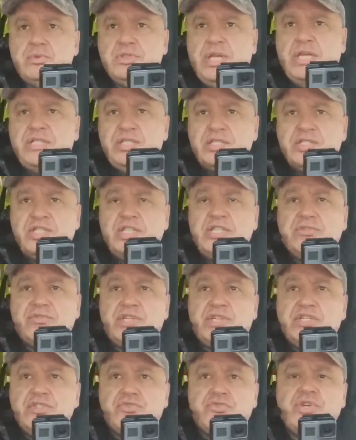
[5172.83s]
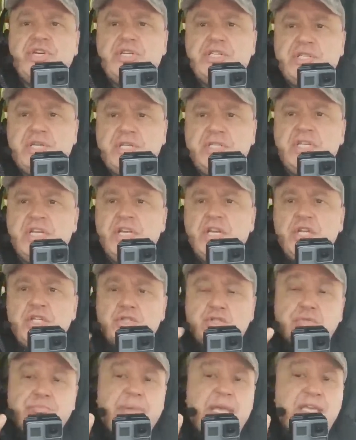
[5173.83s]
That's a secret ingredient
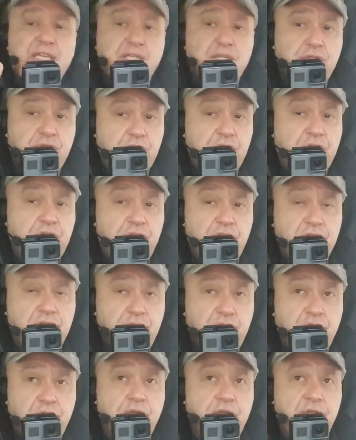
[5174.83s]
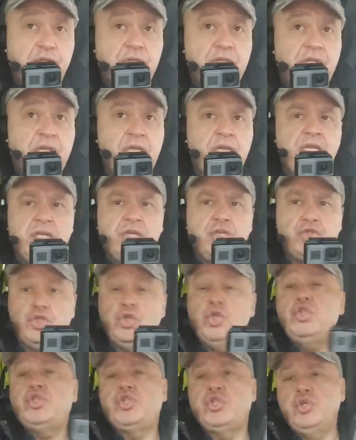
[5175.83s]
to making a good
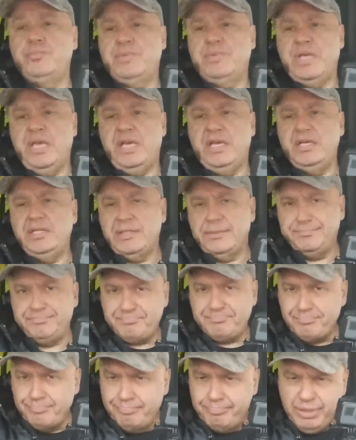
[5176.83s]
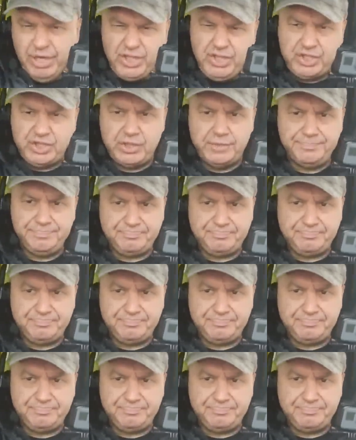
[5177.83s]
YouTube cake. Push it.